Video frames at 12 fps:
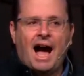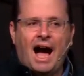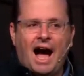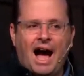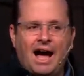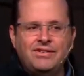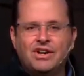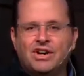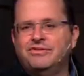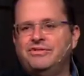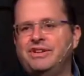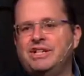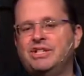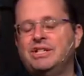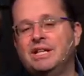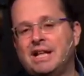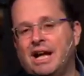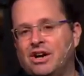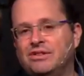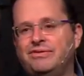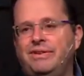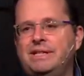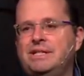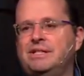I have a confession, and I
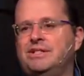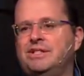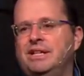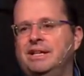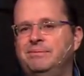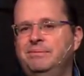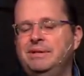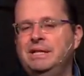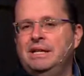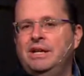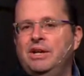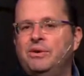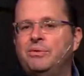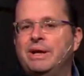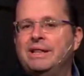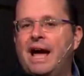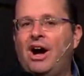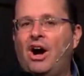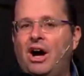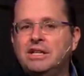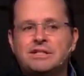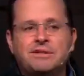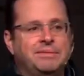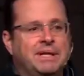confessed it to him. When they
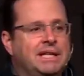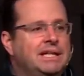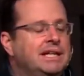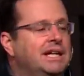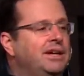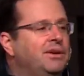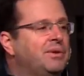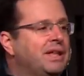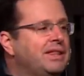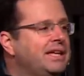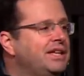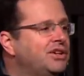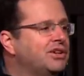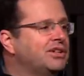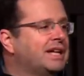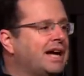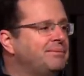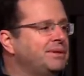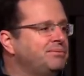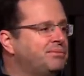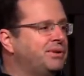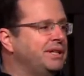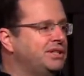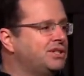asked me whether he could come and
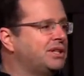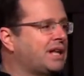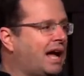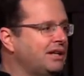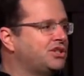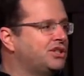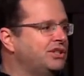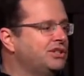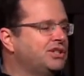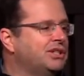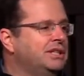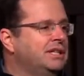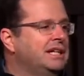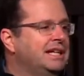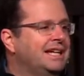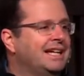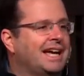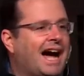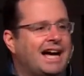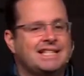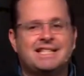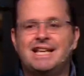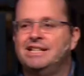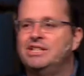preach at our church, I
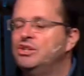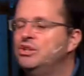said,